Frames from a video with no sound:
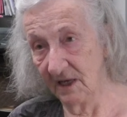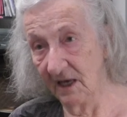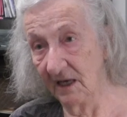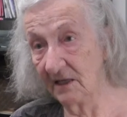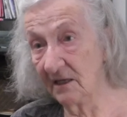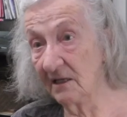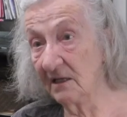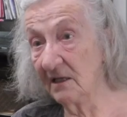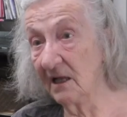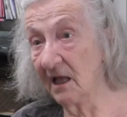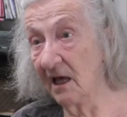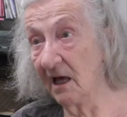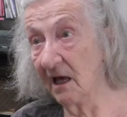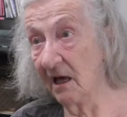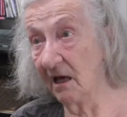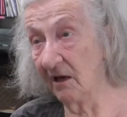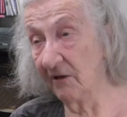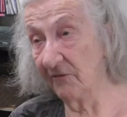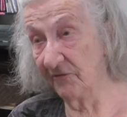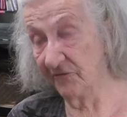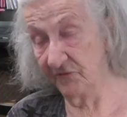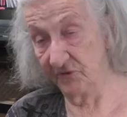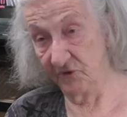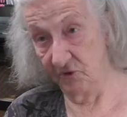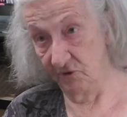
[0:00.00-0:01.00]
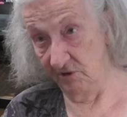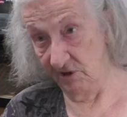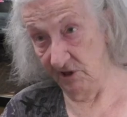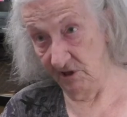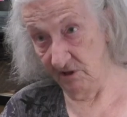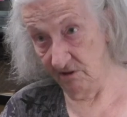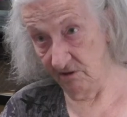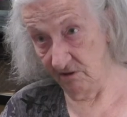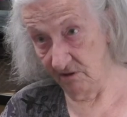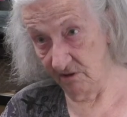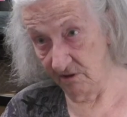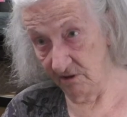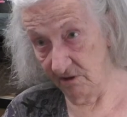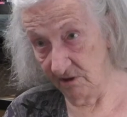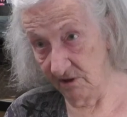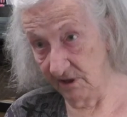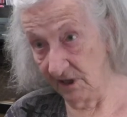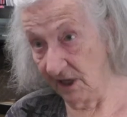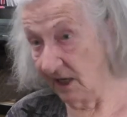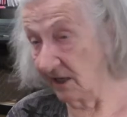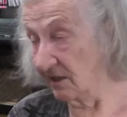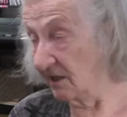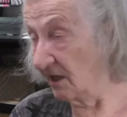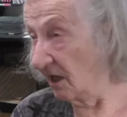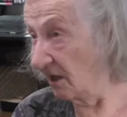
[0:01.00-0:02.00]
I
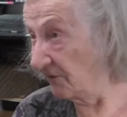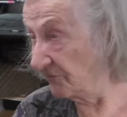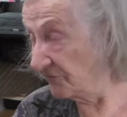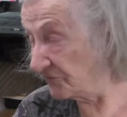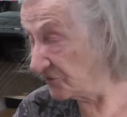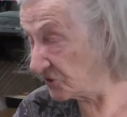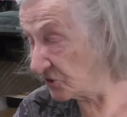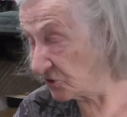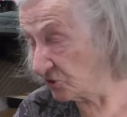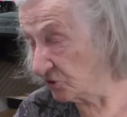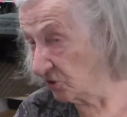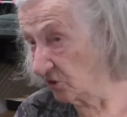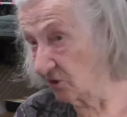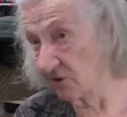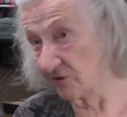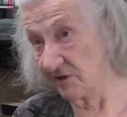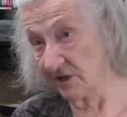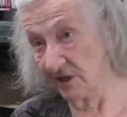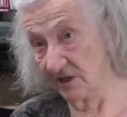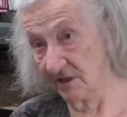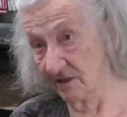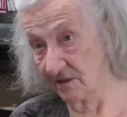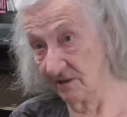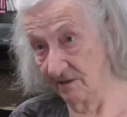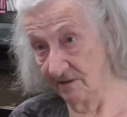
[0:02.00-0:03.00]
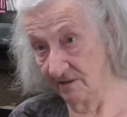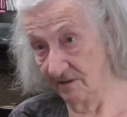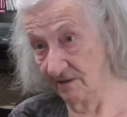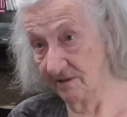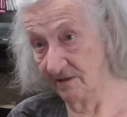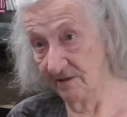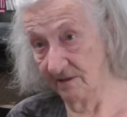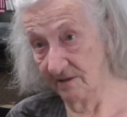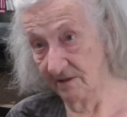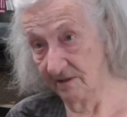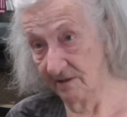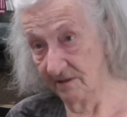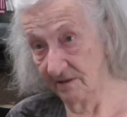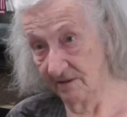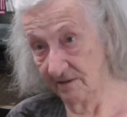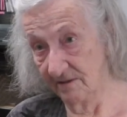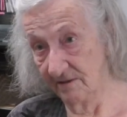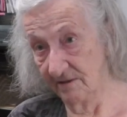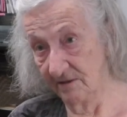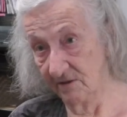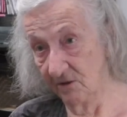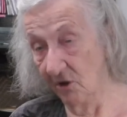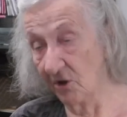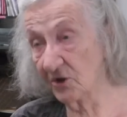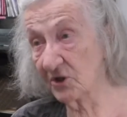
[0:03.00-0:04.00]
love scoring.
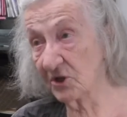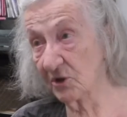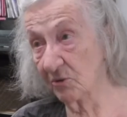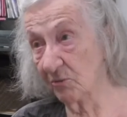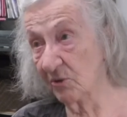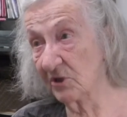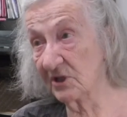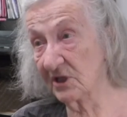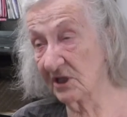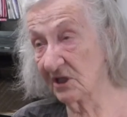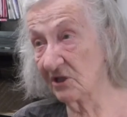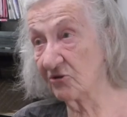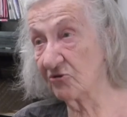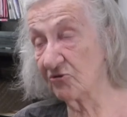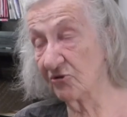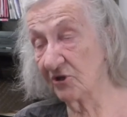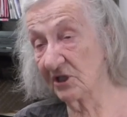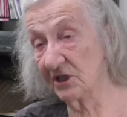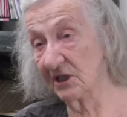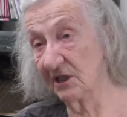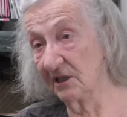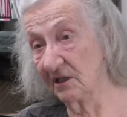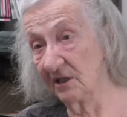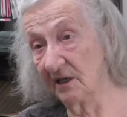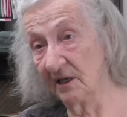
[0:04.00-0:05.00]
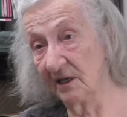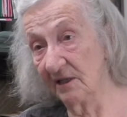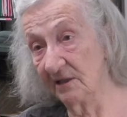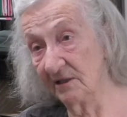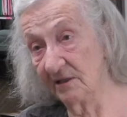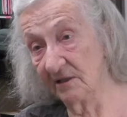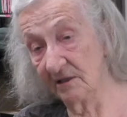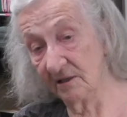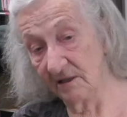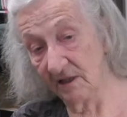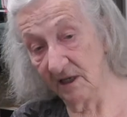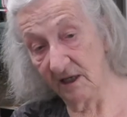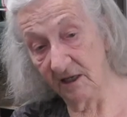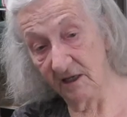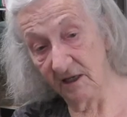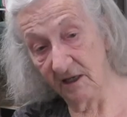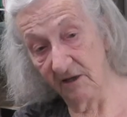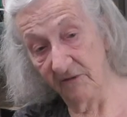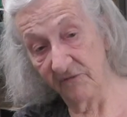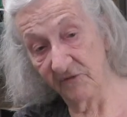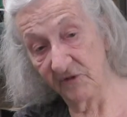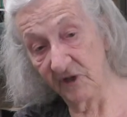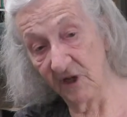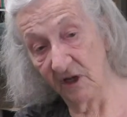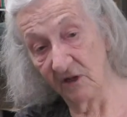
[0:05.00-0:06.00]
Also, what's interesting, I
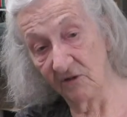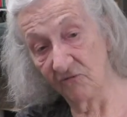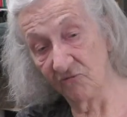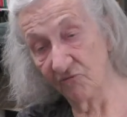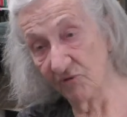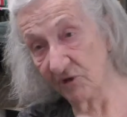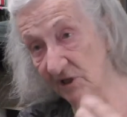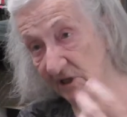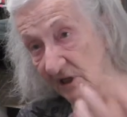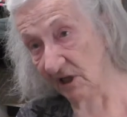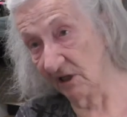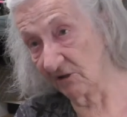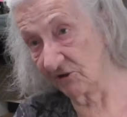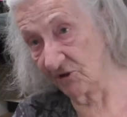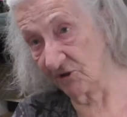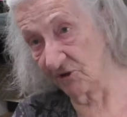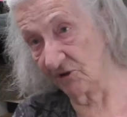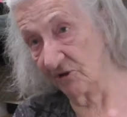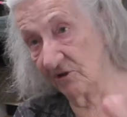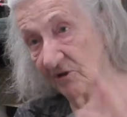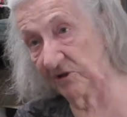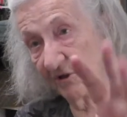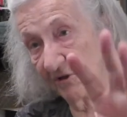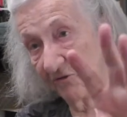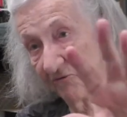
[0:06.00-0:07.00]
have done reductions